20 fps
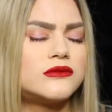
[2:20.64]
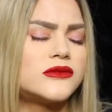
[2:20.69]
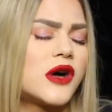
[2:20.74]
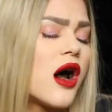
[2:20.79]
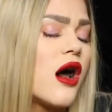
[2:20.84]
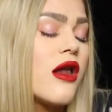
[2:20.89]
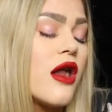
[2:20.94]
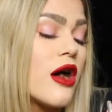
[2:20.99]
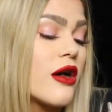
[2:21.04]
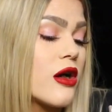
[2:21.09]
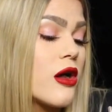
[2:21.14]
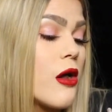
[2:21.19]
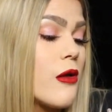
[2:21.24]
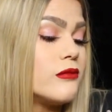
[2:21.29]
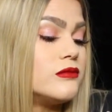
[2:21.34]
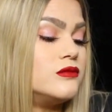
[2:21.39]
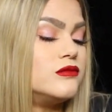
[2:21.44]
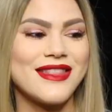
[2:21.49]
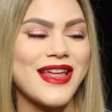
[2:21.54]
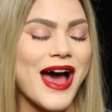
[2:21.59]
I like
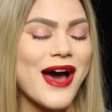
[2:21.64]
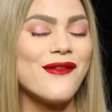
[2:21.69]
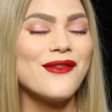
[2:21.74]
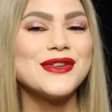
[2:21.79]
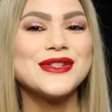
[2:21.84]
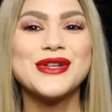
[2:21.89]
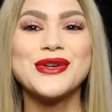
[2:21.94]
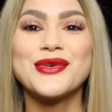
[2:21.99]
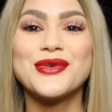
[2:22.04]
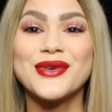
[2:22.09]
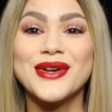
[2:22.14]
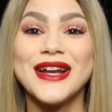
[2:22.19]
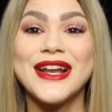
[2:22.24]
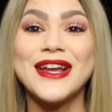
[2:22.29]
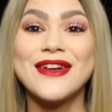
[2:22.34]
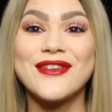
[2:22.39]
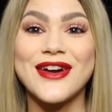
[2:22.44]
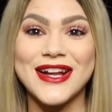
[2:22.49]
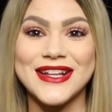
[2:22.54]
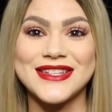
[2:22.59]
it. That was a
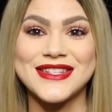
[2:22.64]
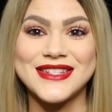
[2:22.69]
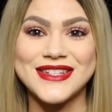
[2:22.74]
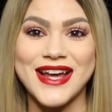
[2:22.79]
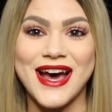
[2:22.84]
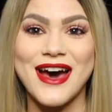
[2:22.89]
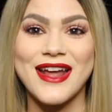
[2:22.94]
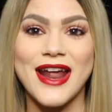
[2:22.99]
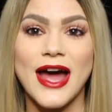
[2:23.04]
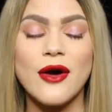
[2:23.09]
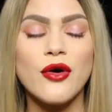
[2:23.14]
really great start.